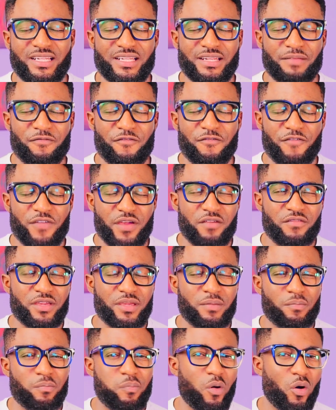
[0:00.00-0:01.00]
the
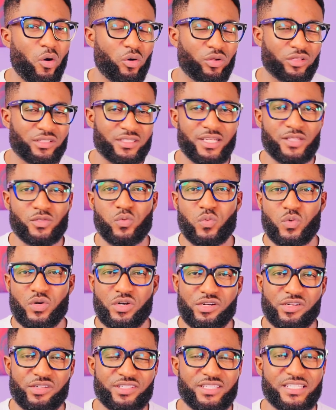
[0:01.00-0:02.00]
very important
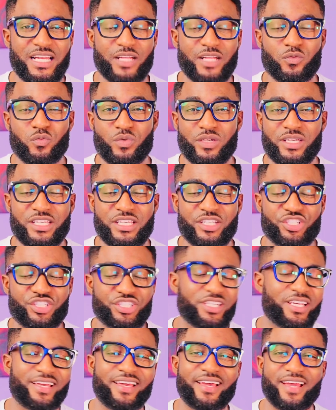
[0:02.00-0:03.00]
words that we
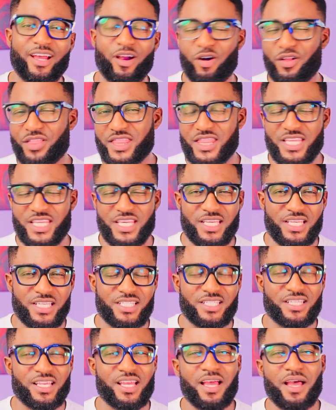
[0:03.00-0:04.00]
share on
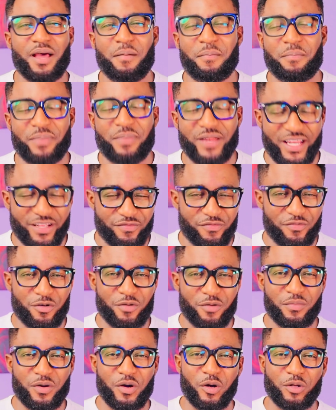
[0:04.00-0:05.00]
this
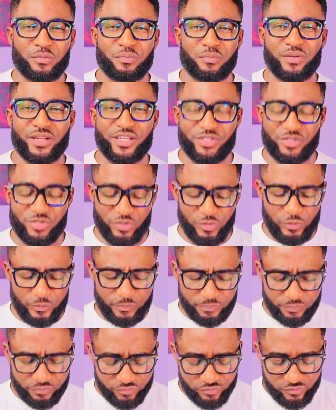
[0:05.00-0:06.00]
platform. God bless you.
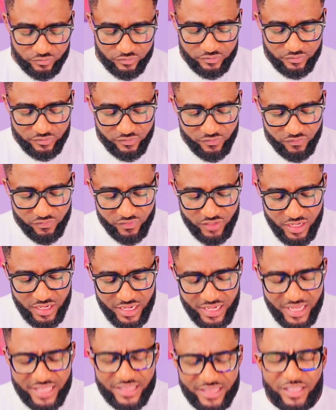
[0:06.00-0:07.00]

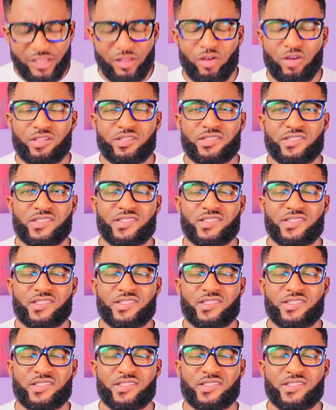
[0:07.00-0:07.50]
The Lord